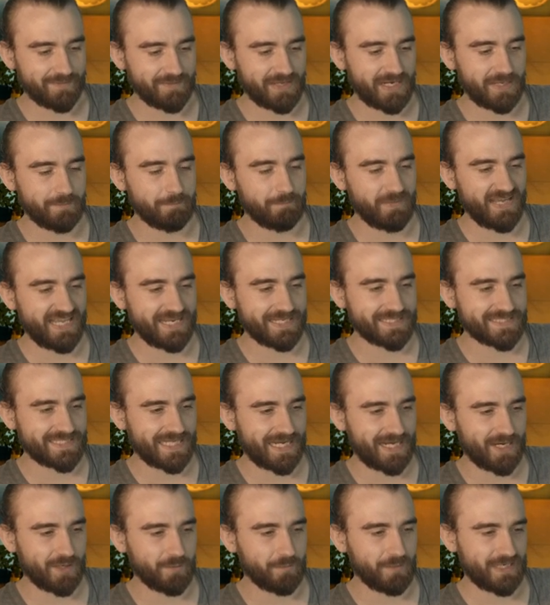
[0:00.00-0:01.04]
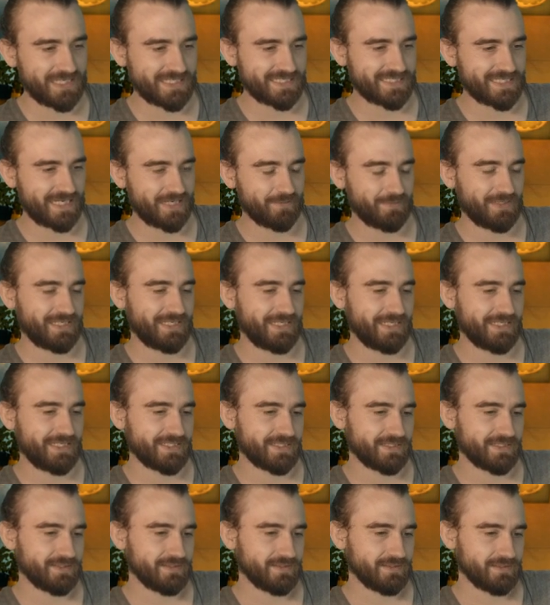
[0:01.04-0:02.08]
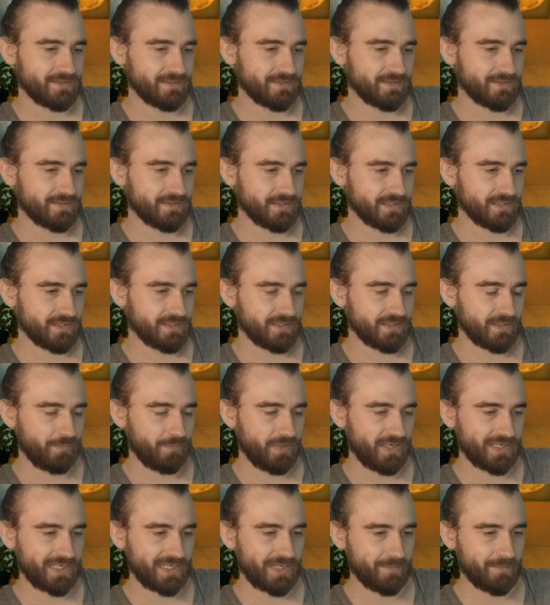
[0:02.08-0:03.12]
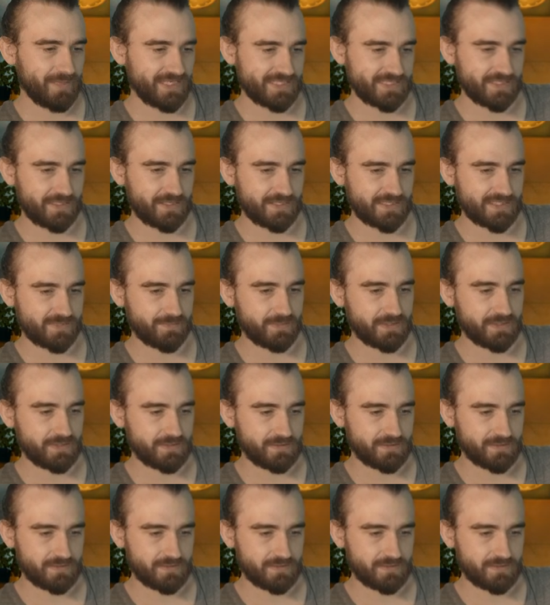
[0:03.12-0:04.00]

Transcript: I'm getting beaten down by Skyblade Legion. Fairly amazing against me.